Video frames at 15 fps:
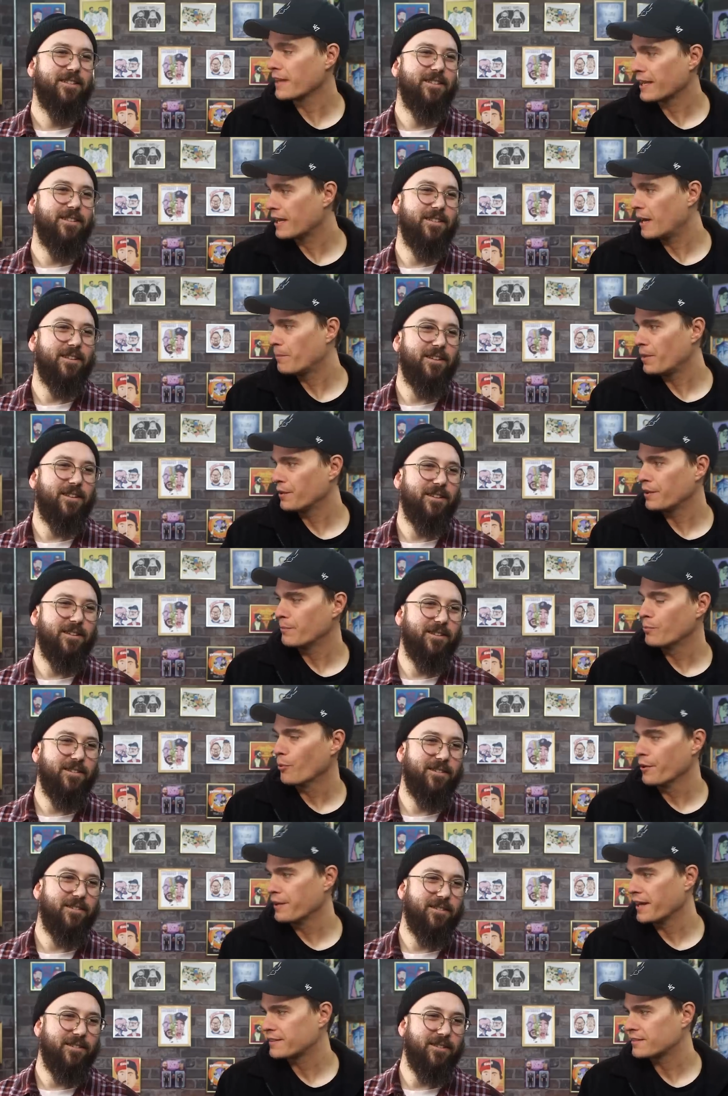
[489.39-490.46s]
Speaker 1: like up on the
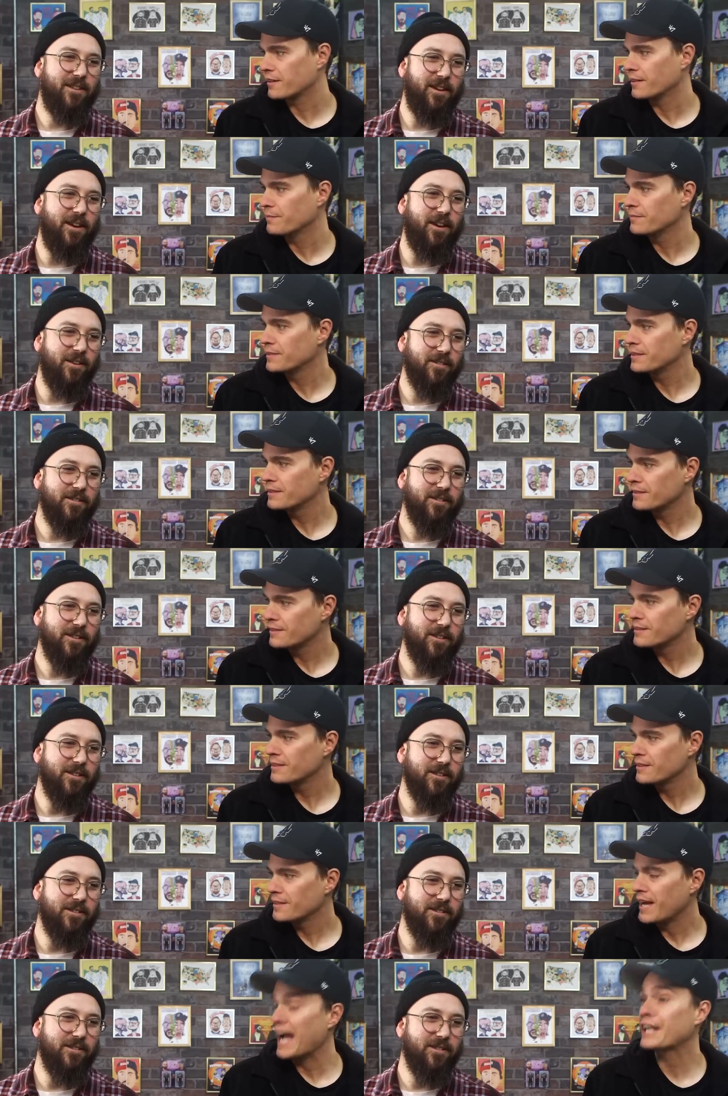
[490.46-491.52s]
board next to them. Yeah,
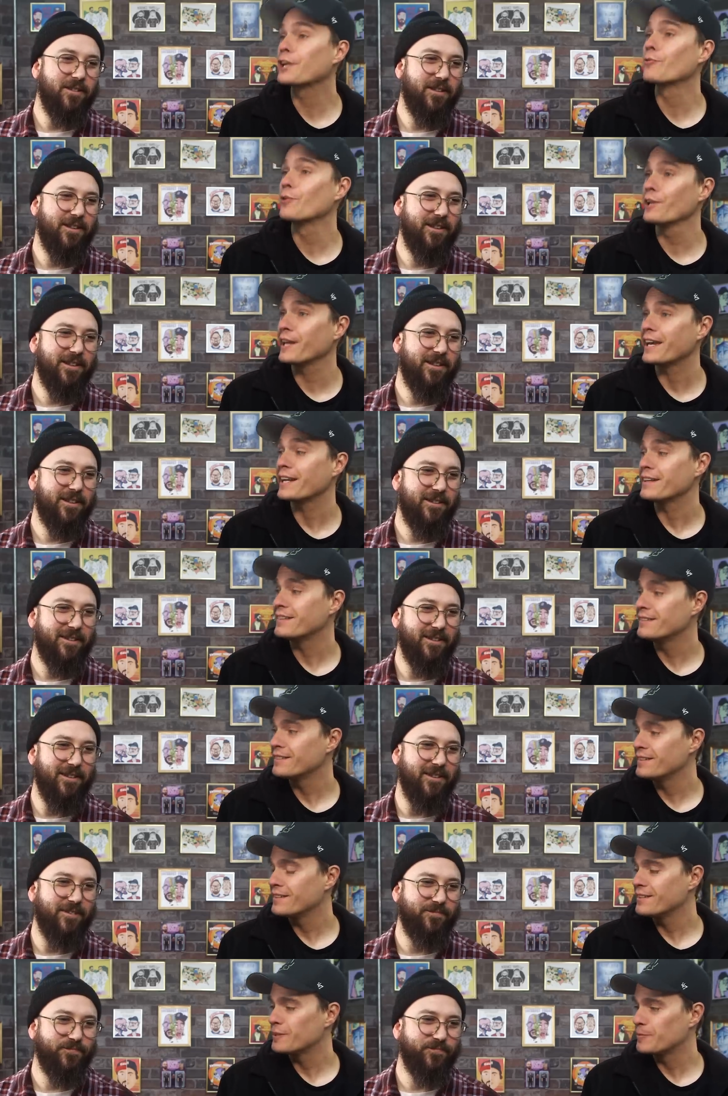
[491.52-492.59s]
because I can relate.
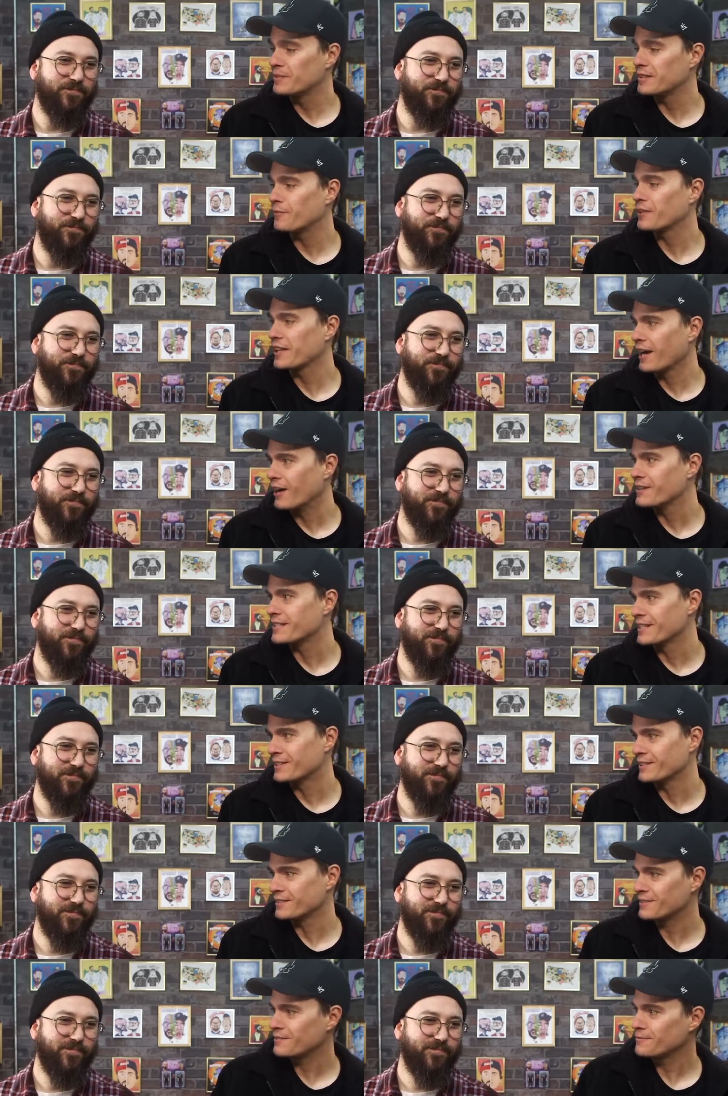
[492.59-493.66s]
Yeah, specifically art
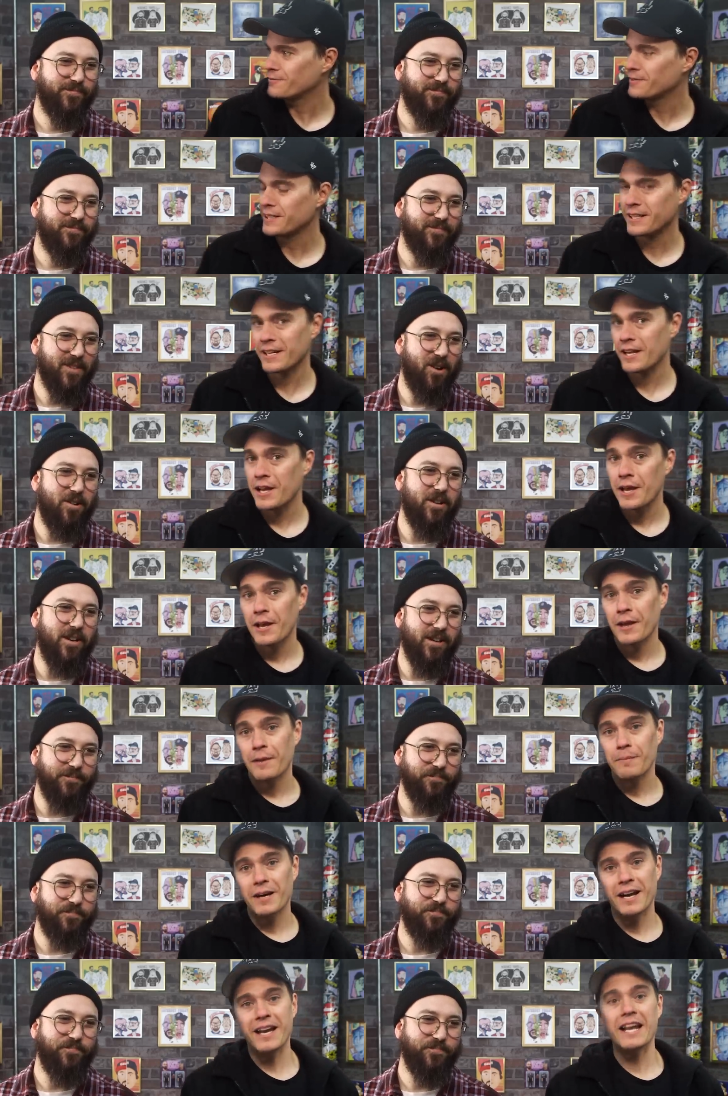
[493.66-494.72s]
teachers. Oh yeah.
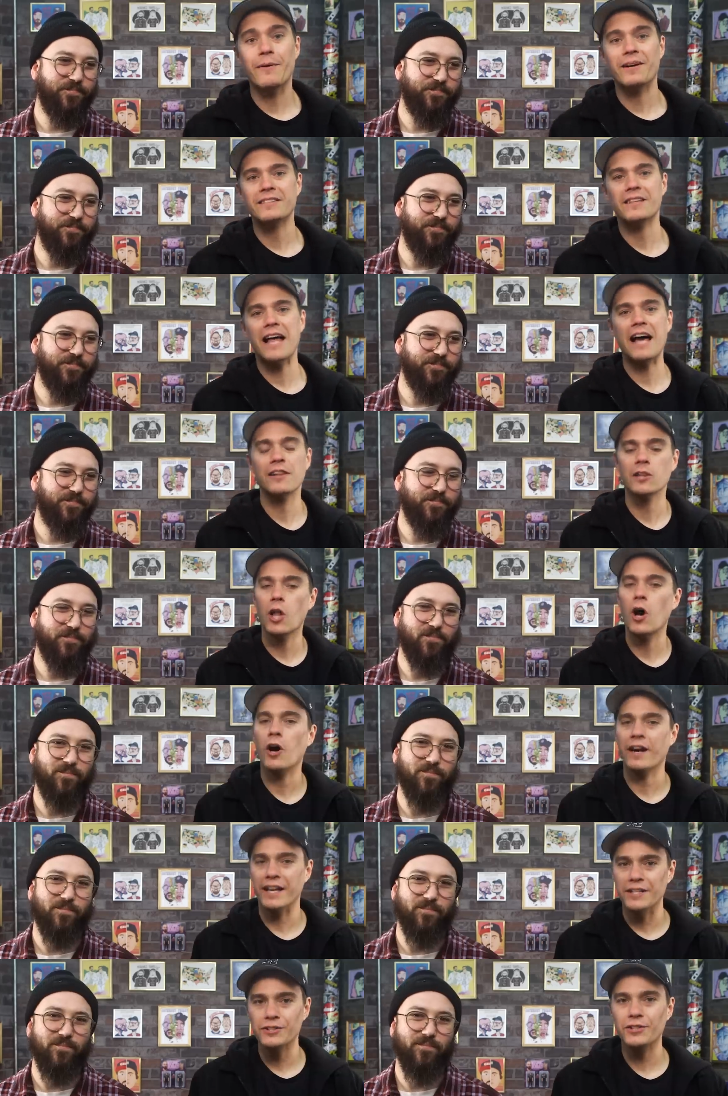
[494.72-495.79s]
But anyways, that
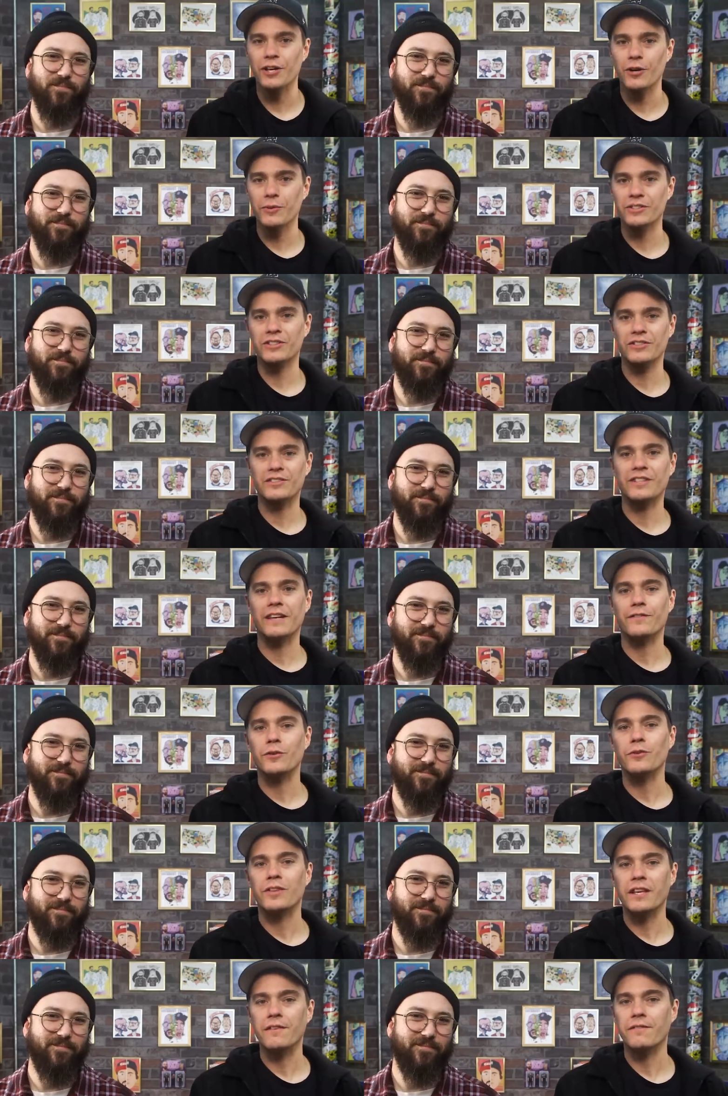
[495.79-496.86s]
long intro was just to give
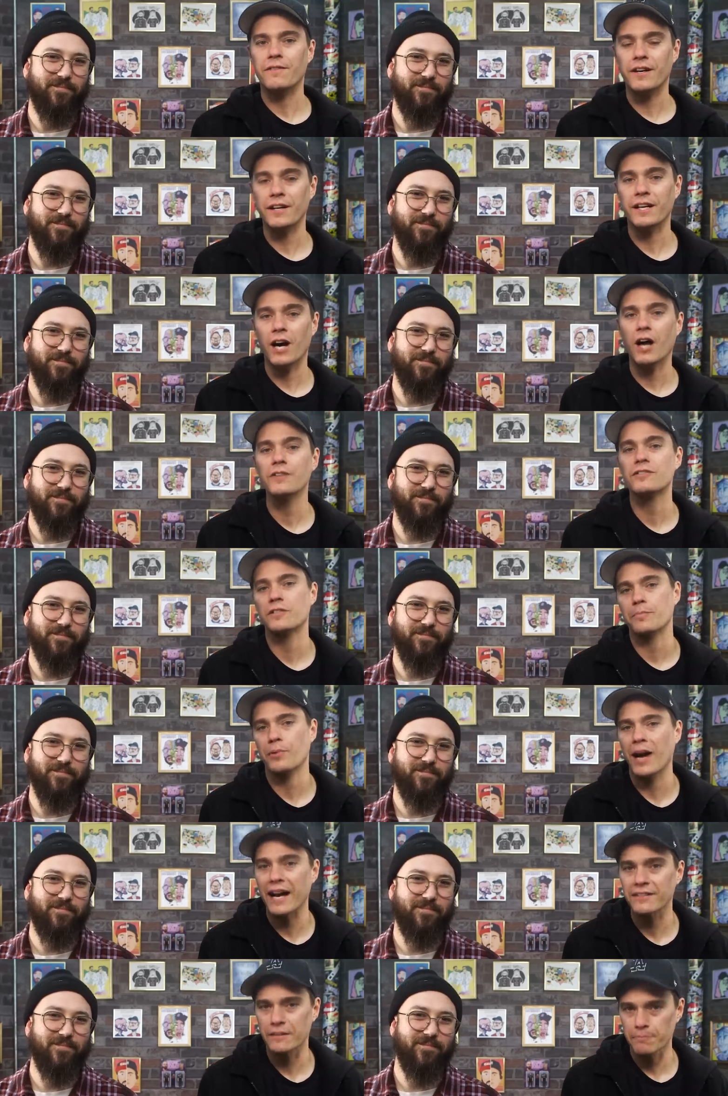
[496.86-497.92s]
you the very
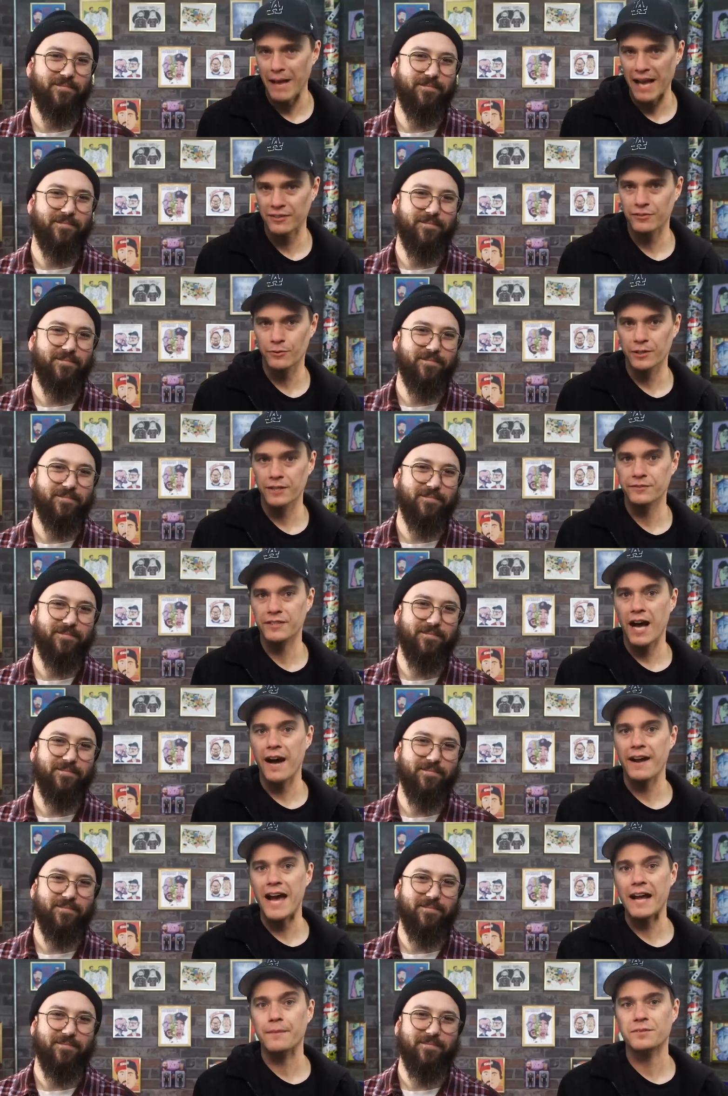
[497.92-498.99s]
unsurprising backstory of
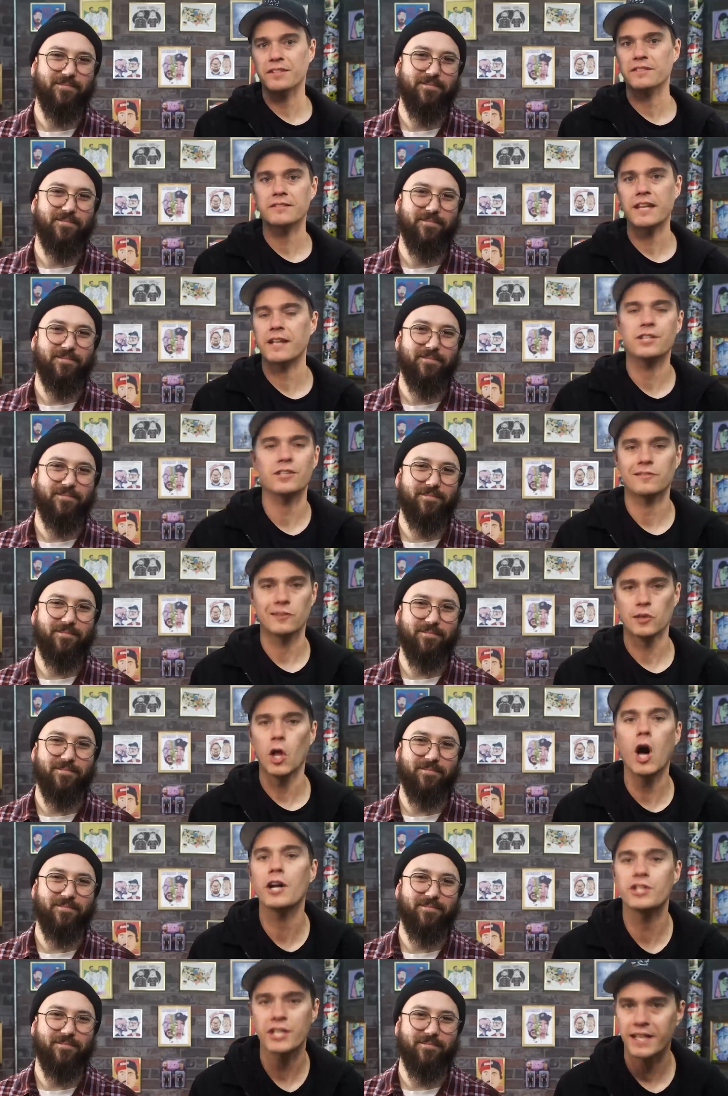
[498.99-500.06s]
Scott Adams instead of just
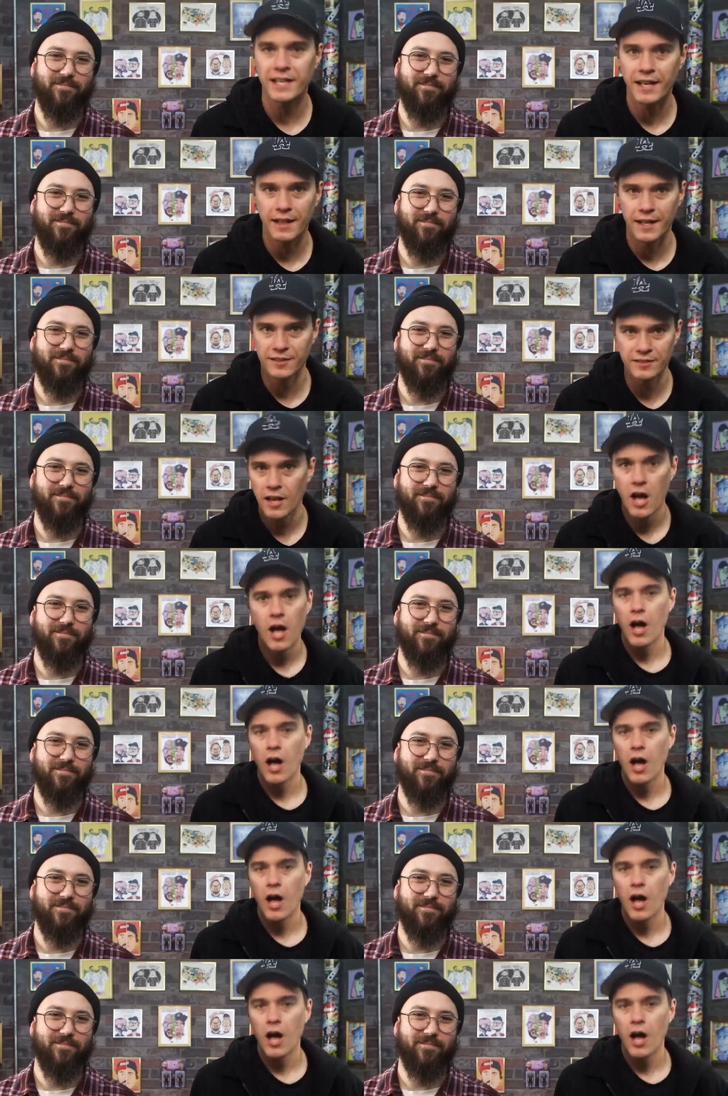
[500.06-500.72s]
launching into this